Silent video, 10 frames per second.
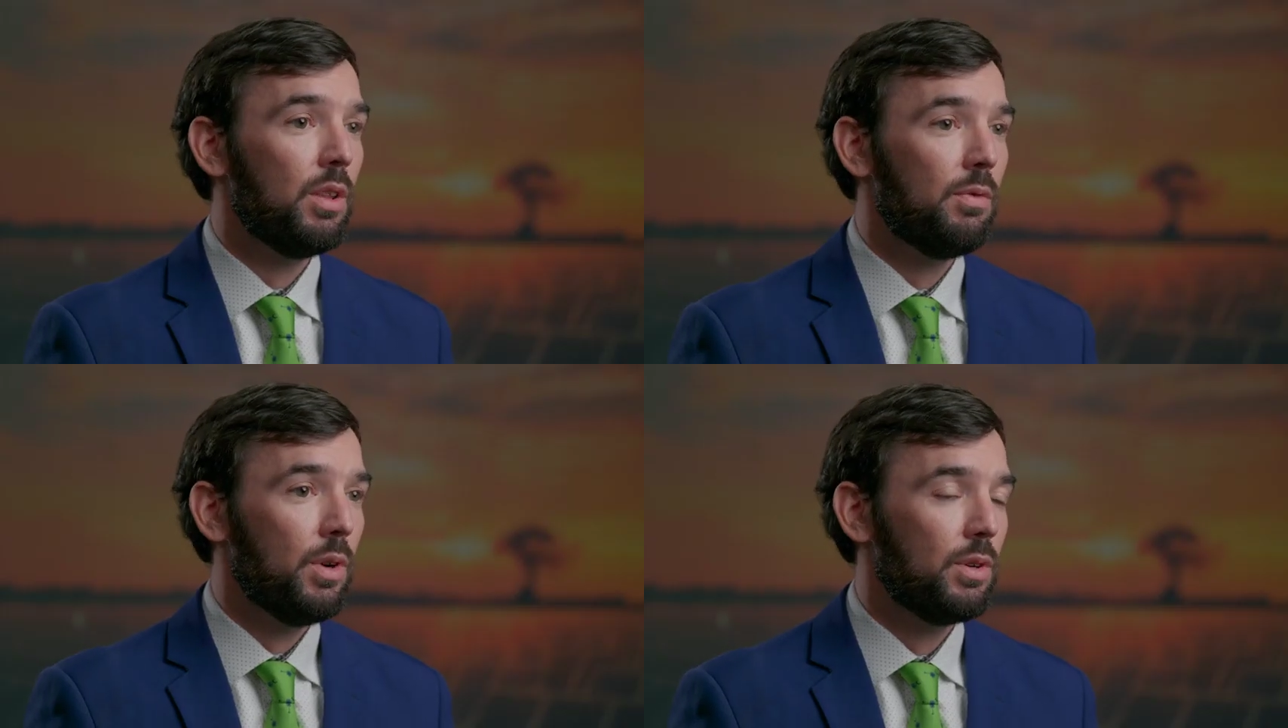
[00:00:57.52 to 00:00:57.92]
of
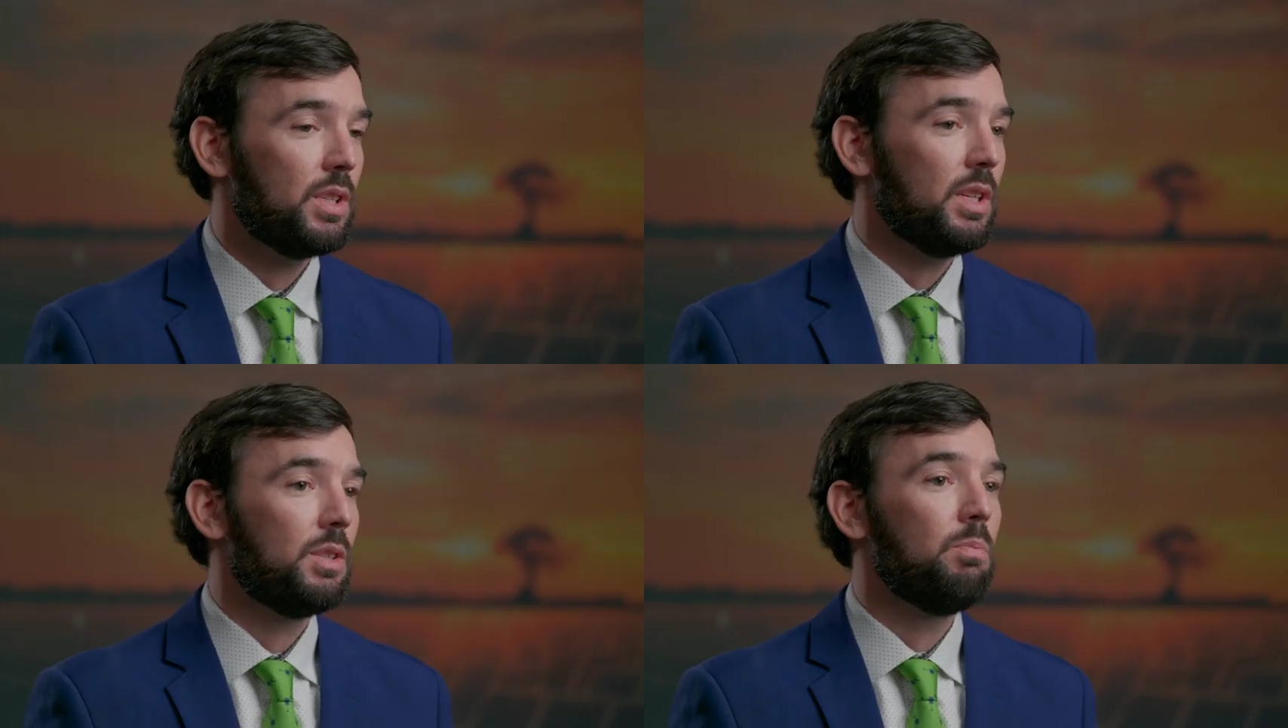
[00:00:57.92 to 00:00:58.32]
the
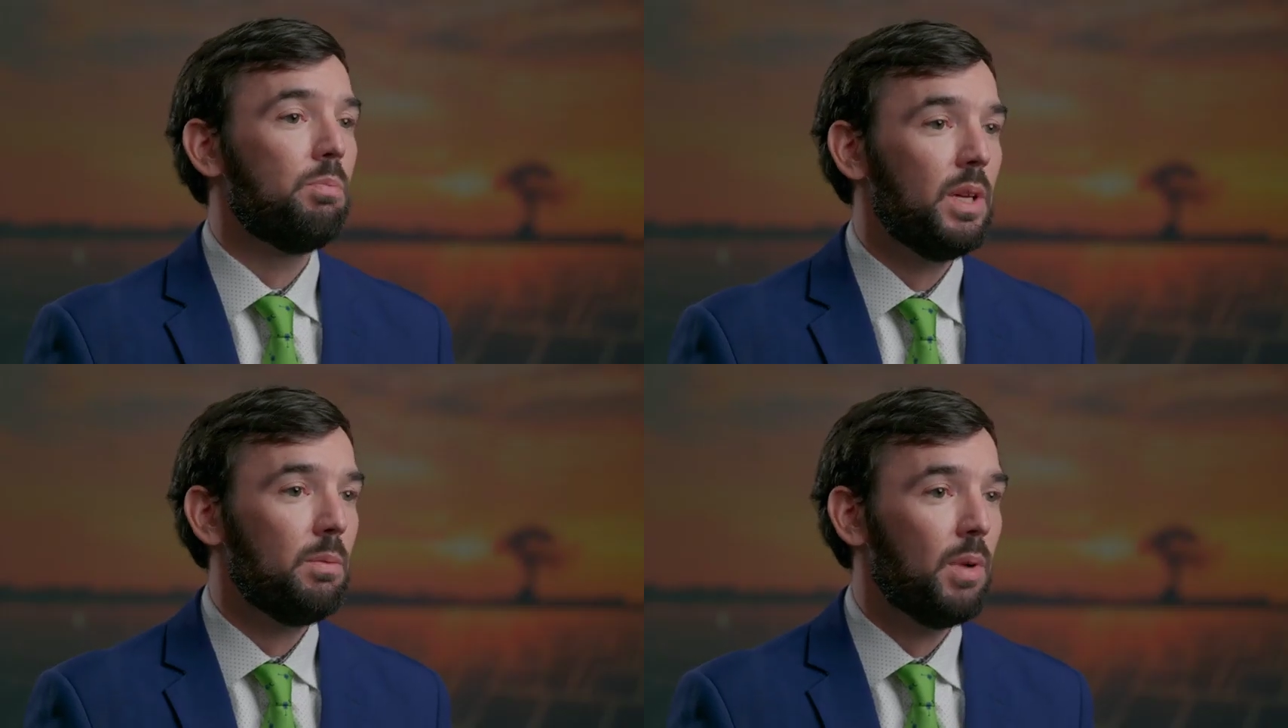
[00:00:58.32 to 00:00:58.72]
folks that's
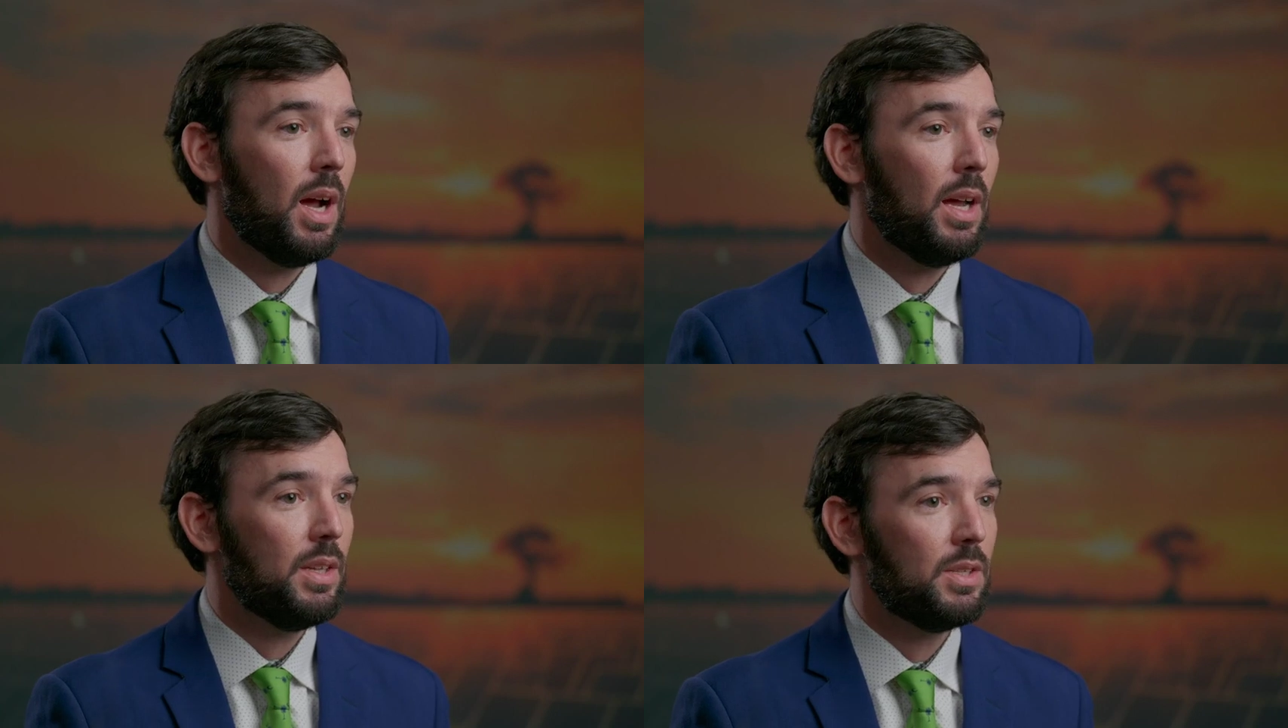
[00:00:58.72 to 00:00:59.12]
been
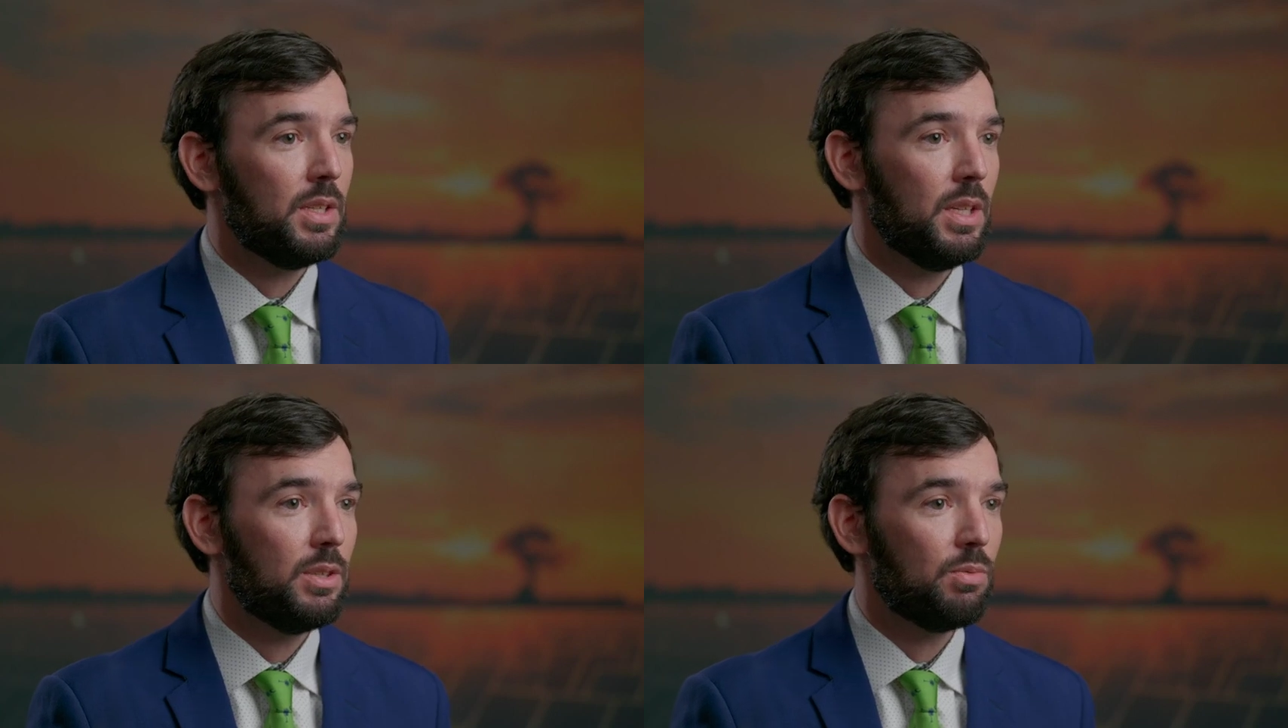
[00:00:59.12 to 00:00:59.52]
behind the
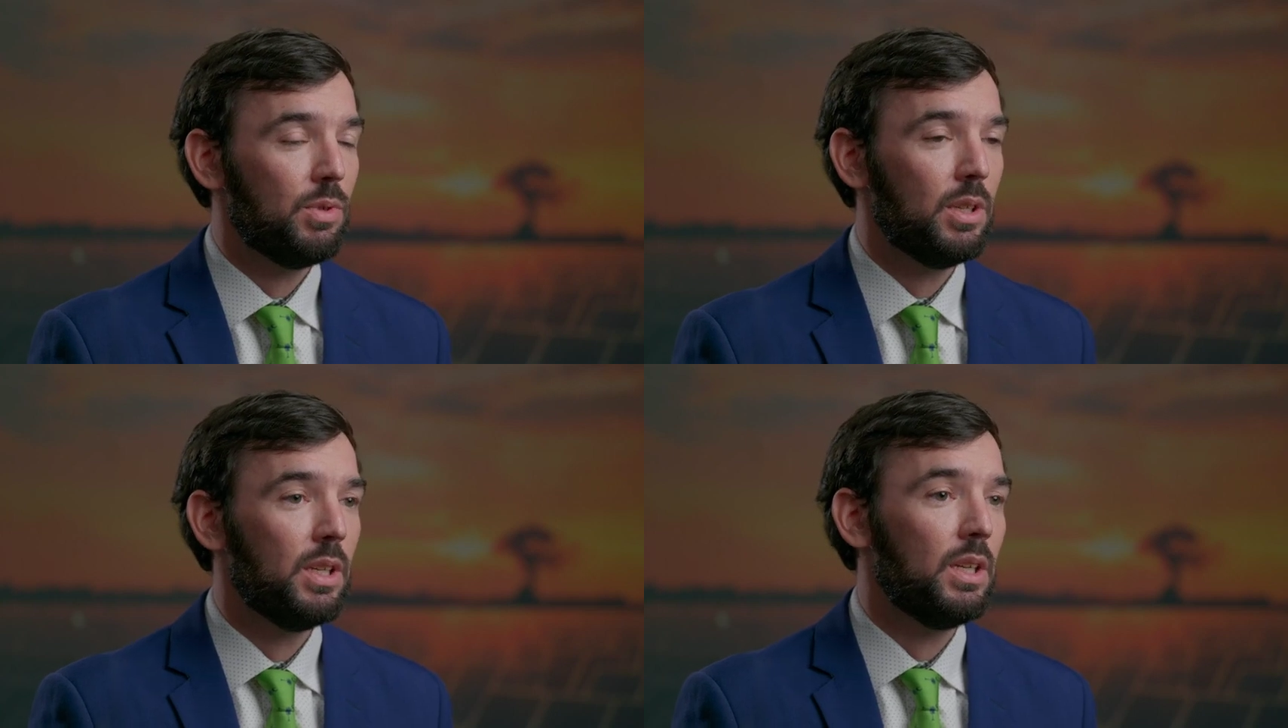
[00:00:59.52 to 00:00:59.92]
scenes,
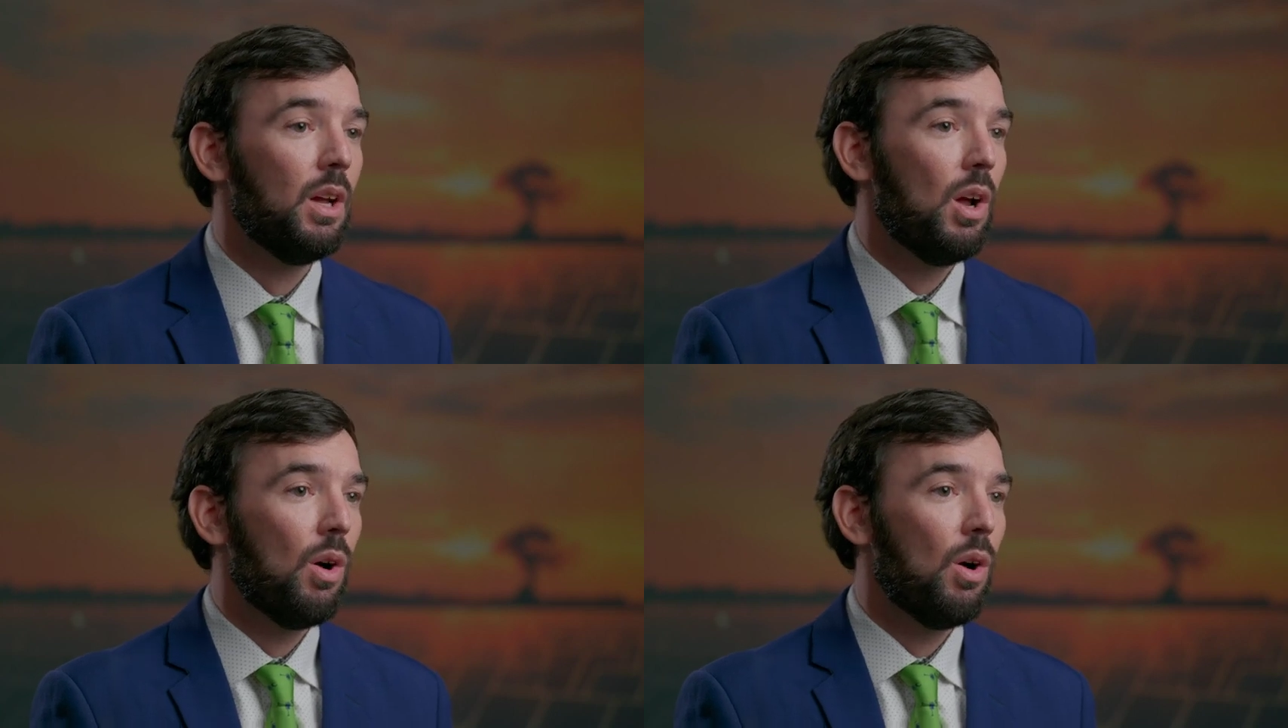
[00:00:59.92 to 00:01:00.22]
really